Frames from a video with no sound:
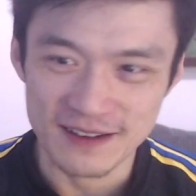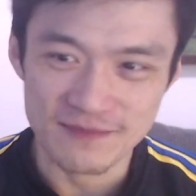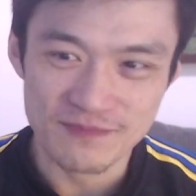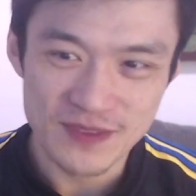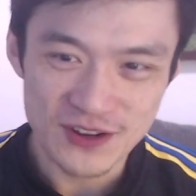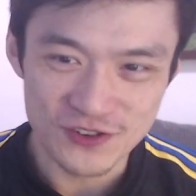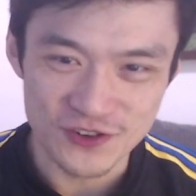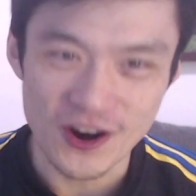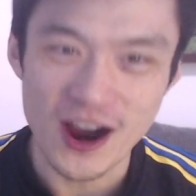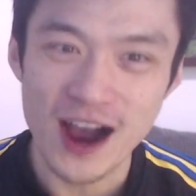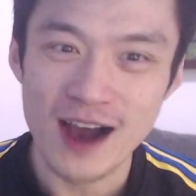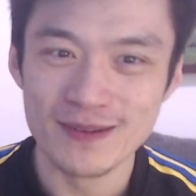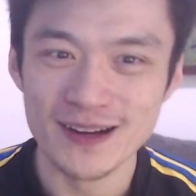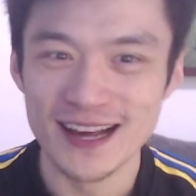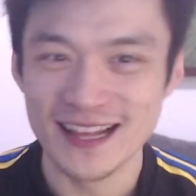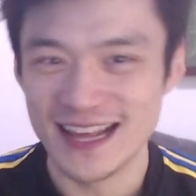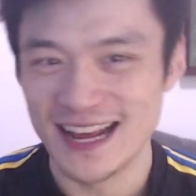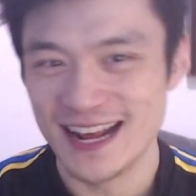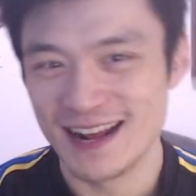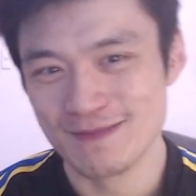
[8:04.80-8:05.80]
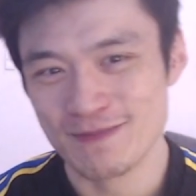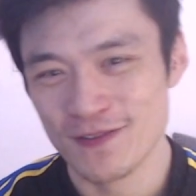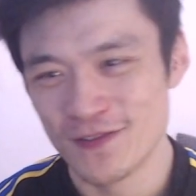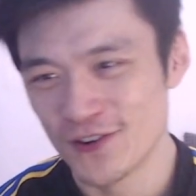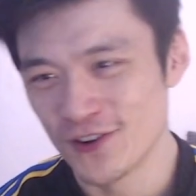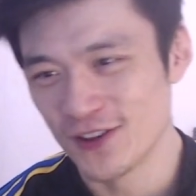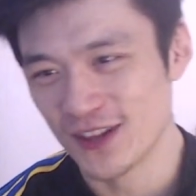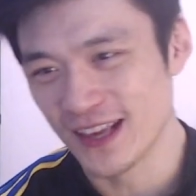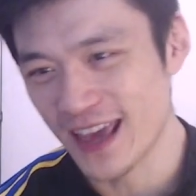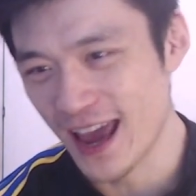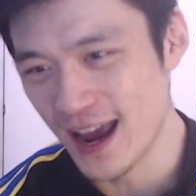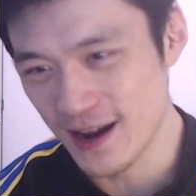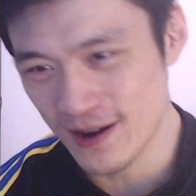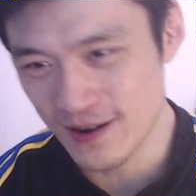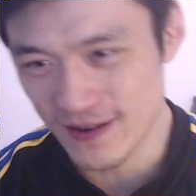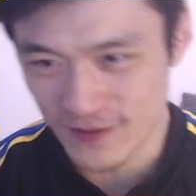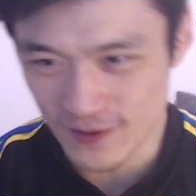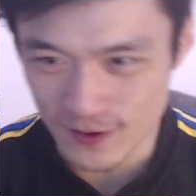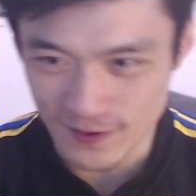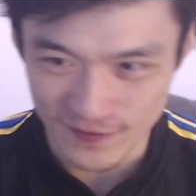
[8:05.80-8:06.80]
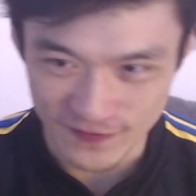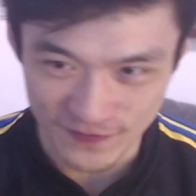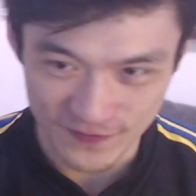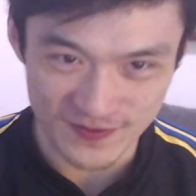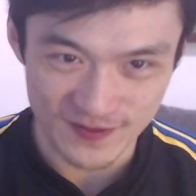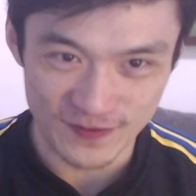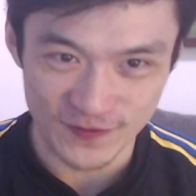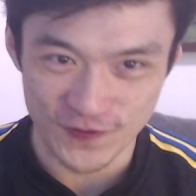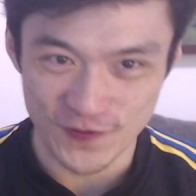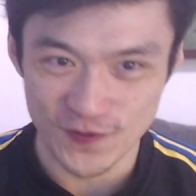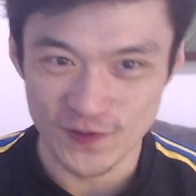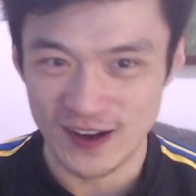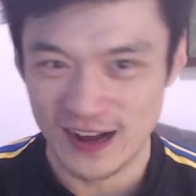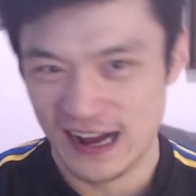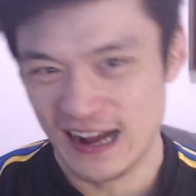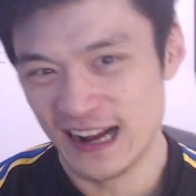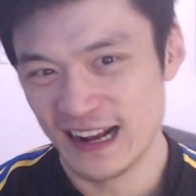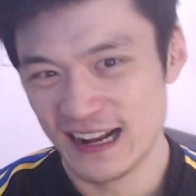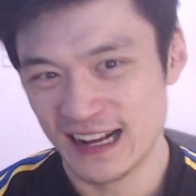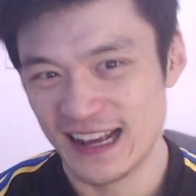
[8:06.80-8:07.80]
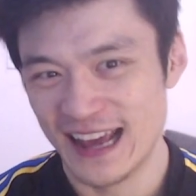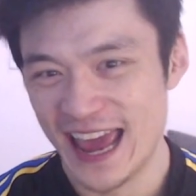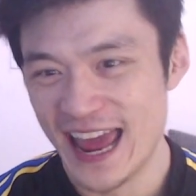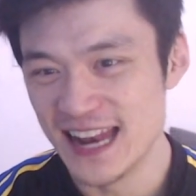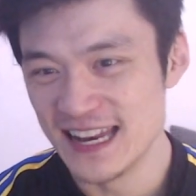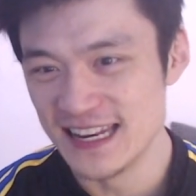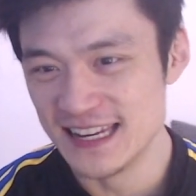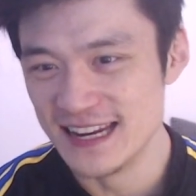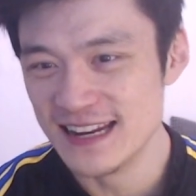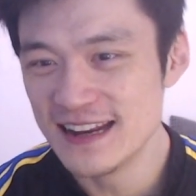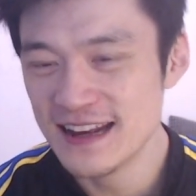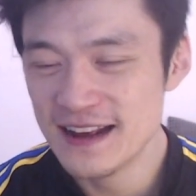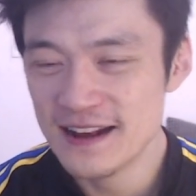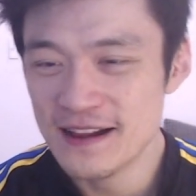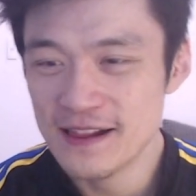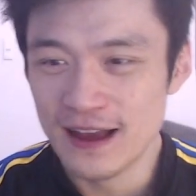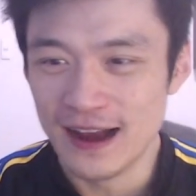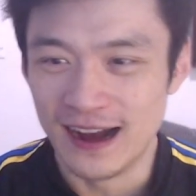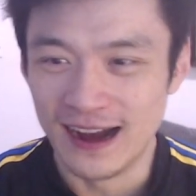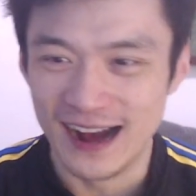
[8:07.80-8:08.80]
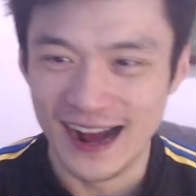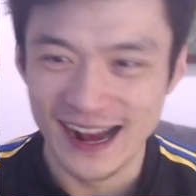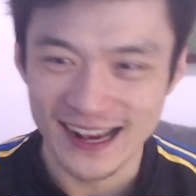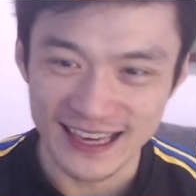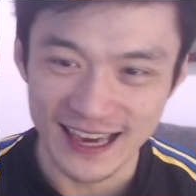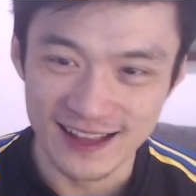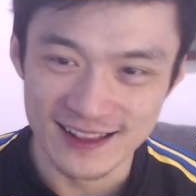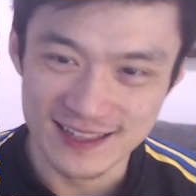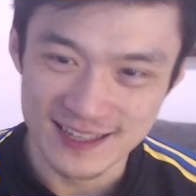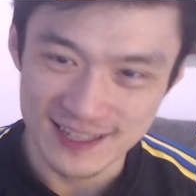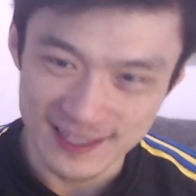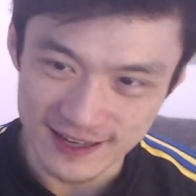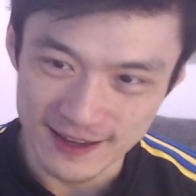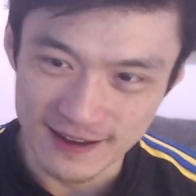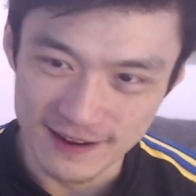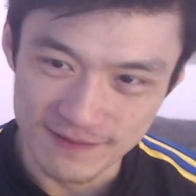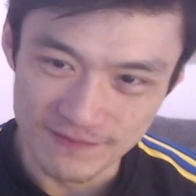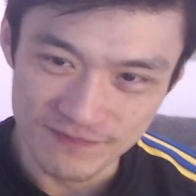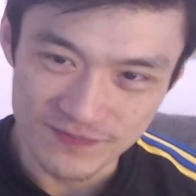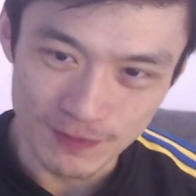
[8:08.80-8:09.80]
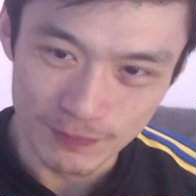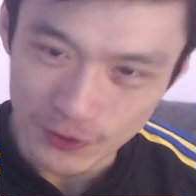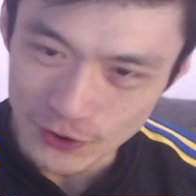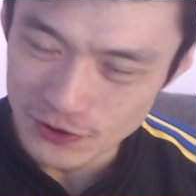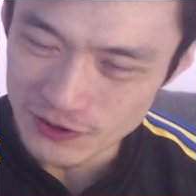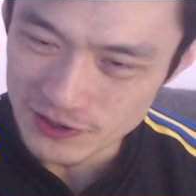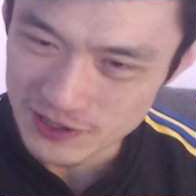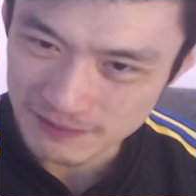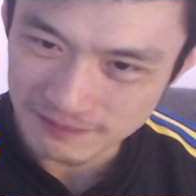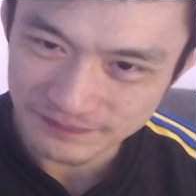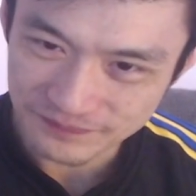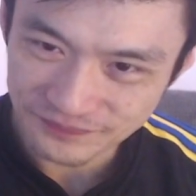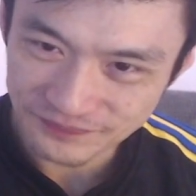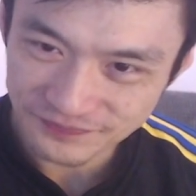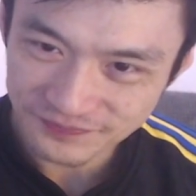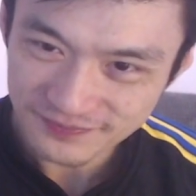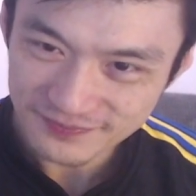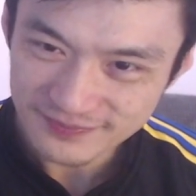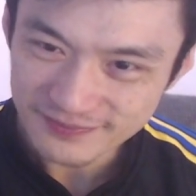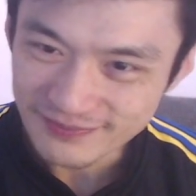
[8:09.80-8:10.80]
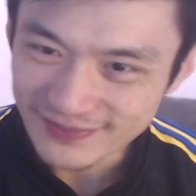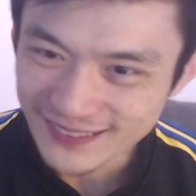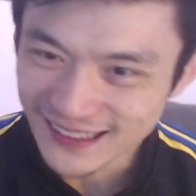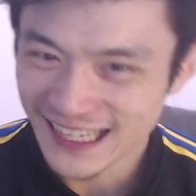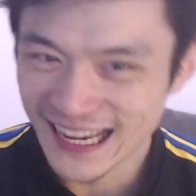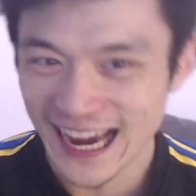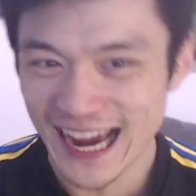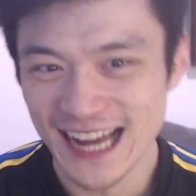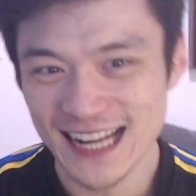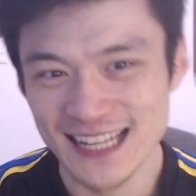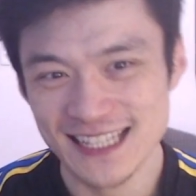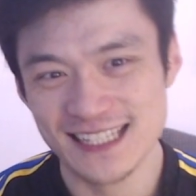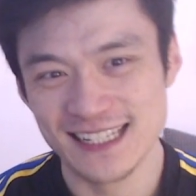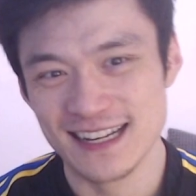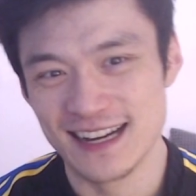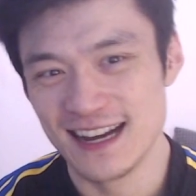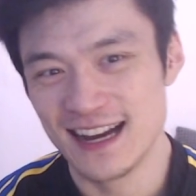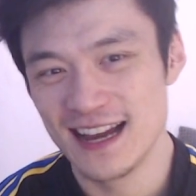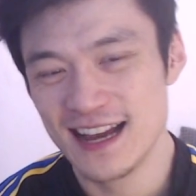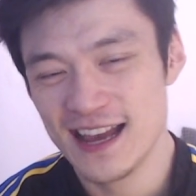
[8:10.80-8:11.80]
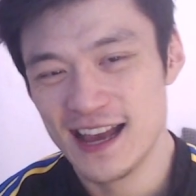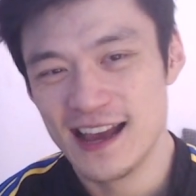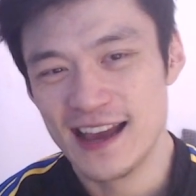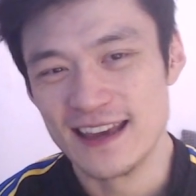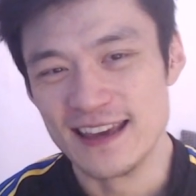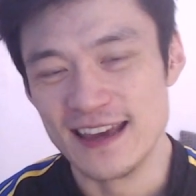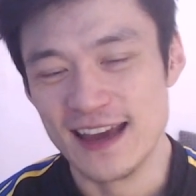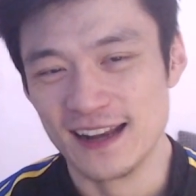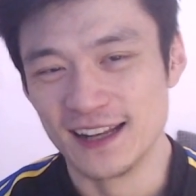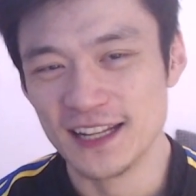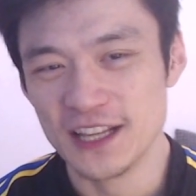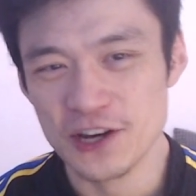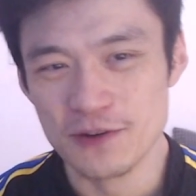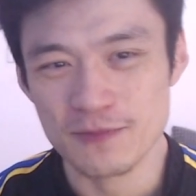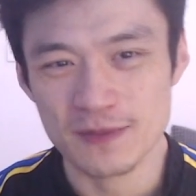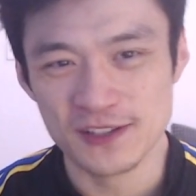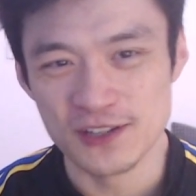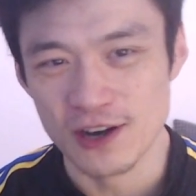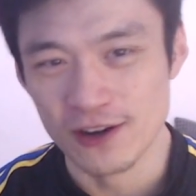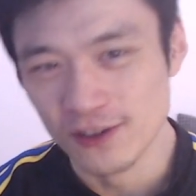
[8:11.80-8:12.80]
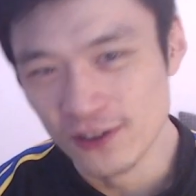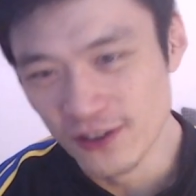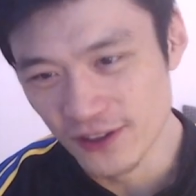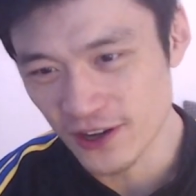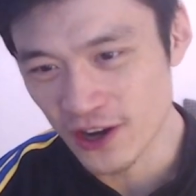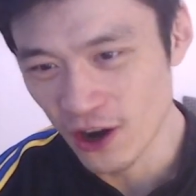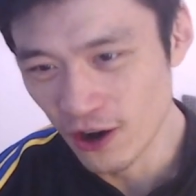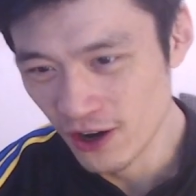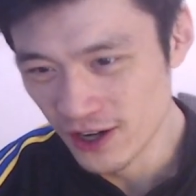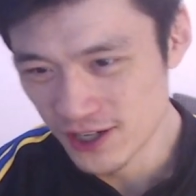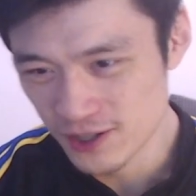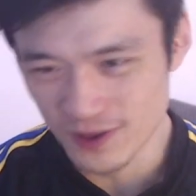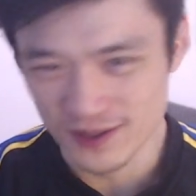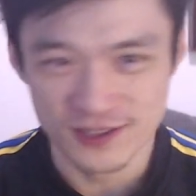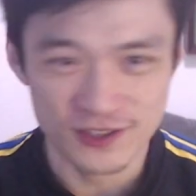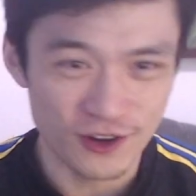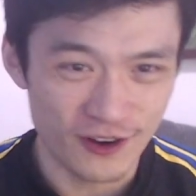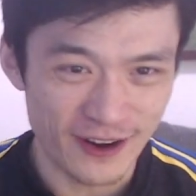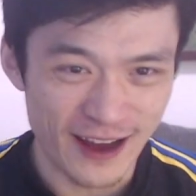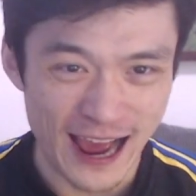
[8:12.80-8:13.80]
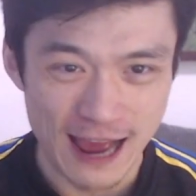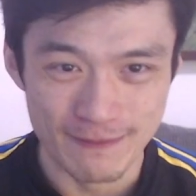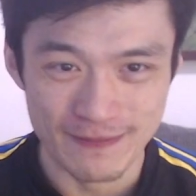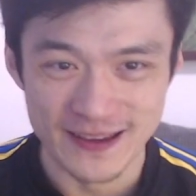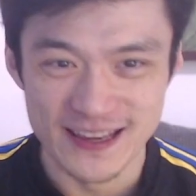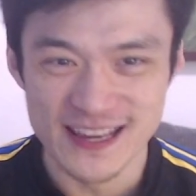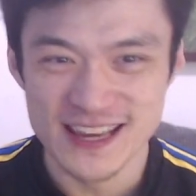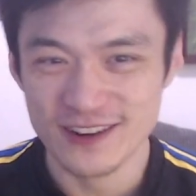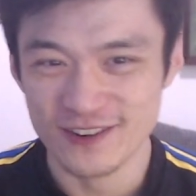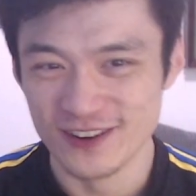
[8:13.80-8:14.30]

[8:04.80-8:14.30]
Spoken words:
drama before the game ended against the Blues. And Leo McDonald, the coach, was not happy.